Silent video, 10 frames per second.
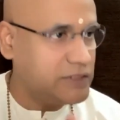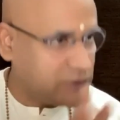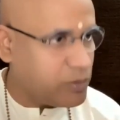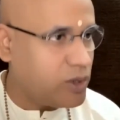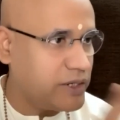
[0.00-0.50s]

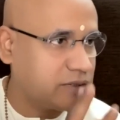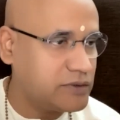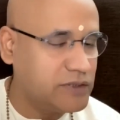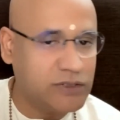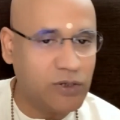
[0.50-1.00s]
It's symbolic.
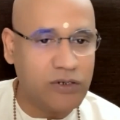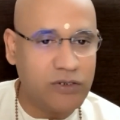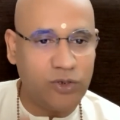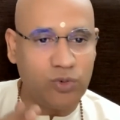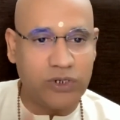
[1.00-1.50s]
It's not
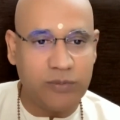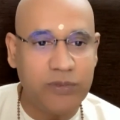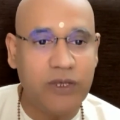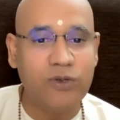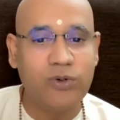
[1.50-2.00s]
that you
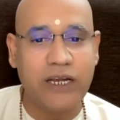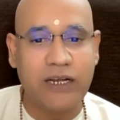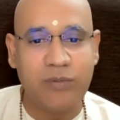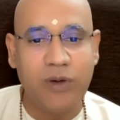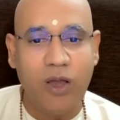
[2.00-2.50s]
dip there, you
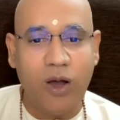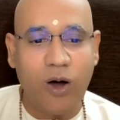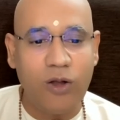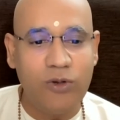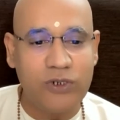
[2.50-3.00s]
get up,
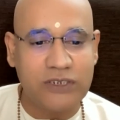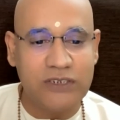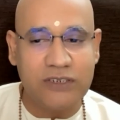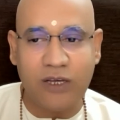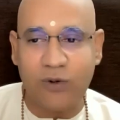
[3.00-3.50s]
all your
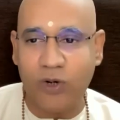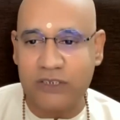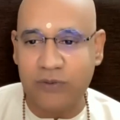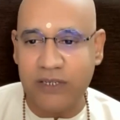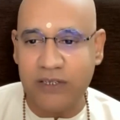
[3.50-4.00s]
sins are
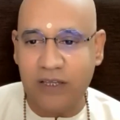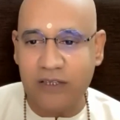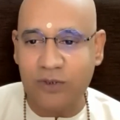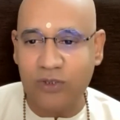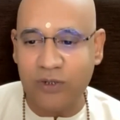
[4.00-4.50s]
washed away,
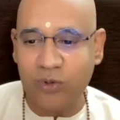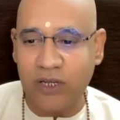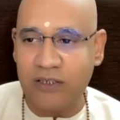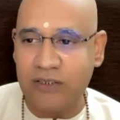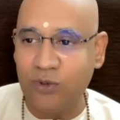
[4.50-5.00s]
so that you
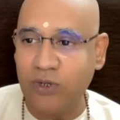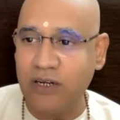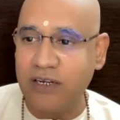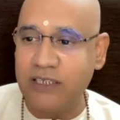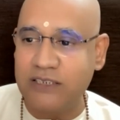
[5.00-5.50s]

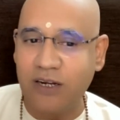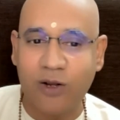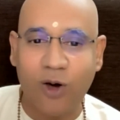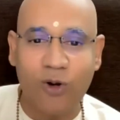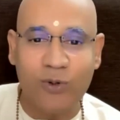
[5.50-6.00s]
can
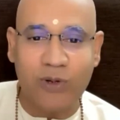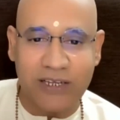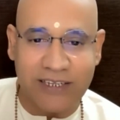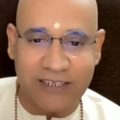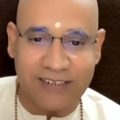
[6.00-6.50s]
restart all
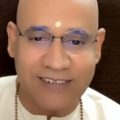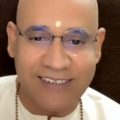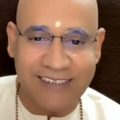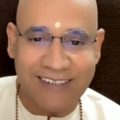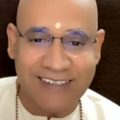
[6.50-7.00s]
over again.
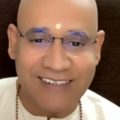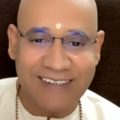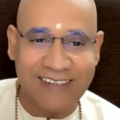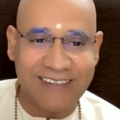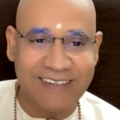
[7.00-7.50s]

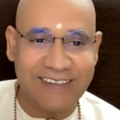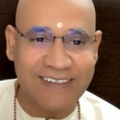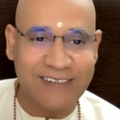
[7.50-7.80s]
Yeah.